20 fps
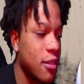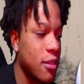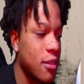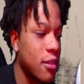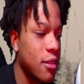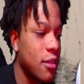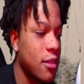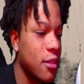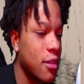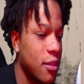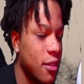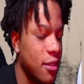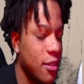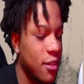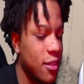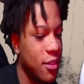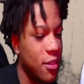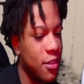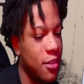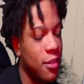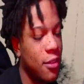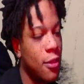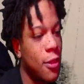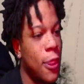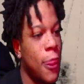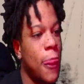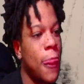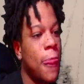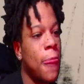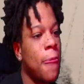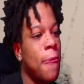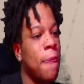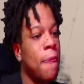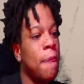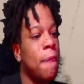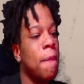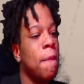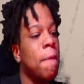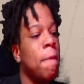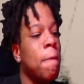
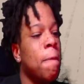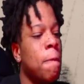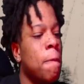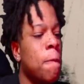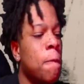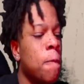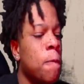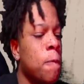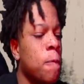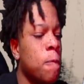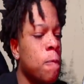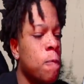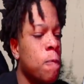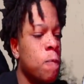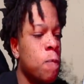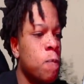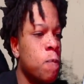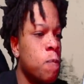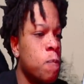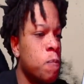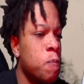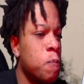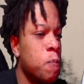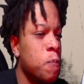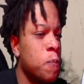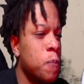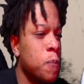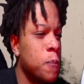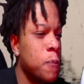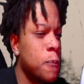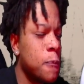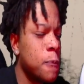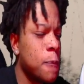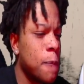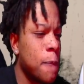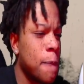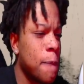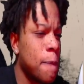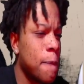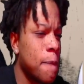
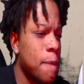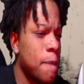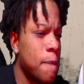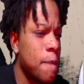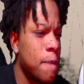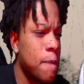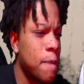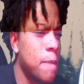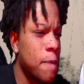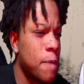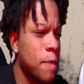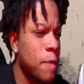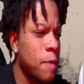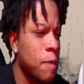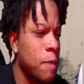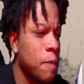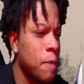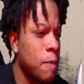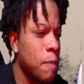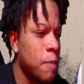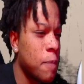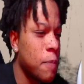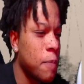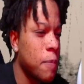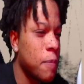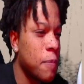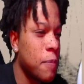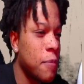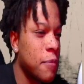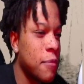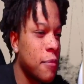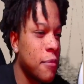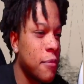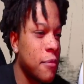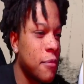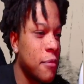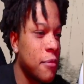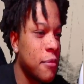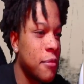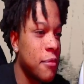
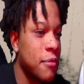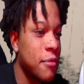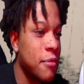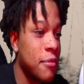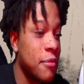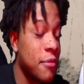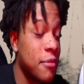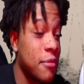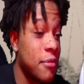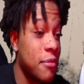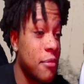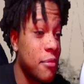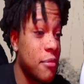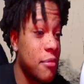[no speech]